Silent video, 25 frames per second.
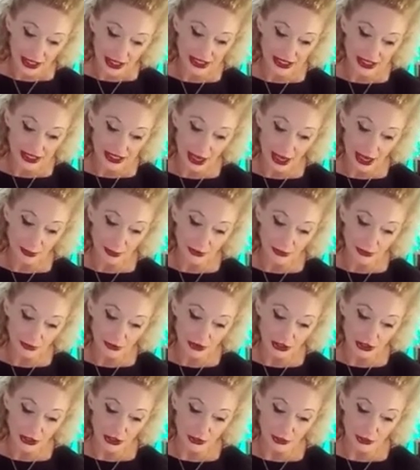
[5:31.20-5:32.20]
has happened
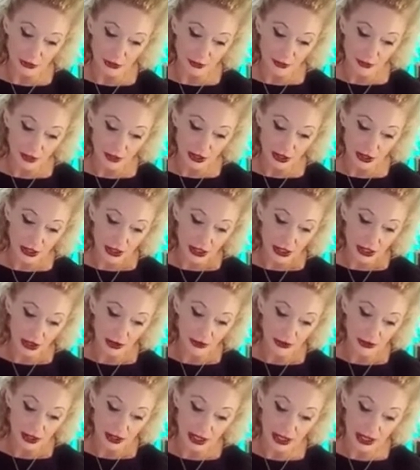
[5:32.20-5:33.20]
for you
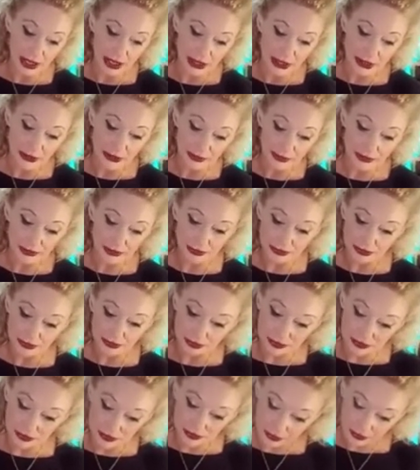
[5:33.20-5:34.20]
okay?
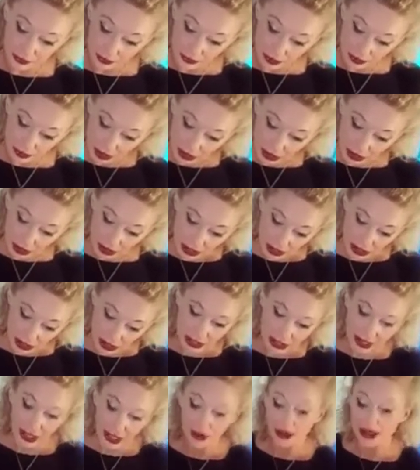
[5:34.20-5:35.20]

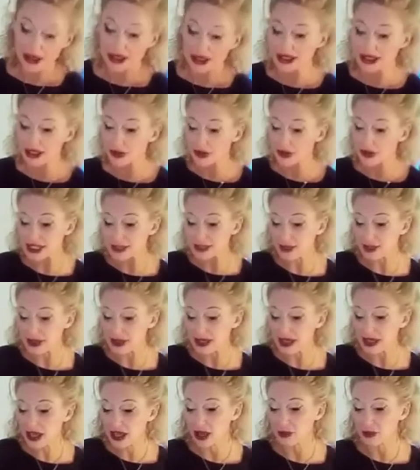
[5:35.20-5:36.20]
Yeah, so it's
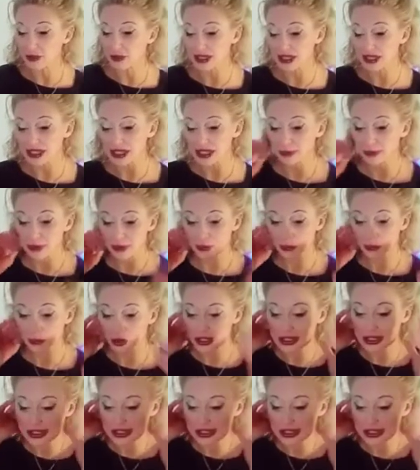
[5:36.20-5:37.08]
become a little bit more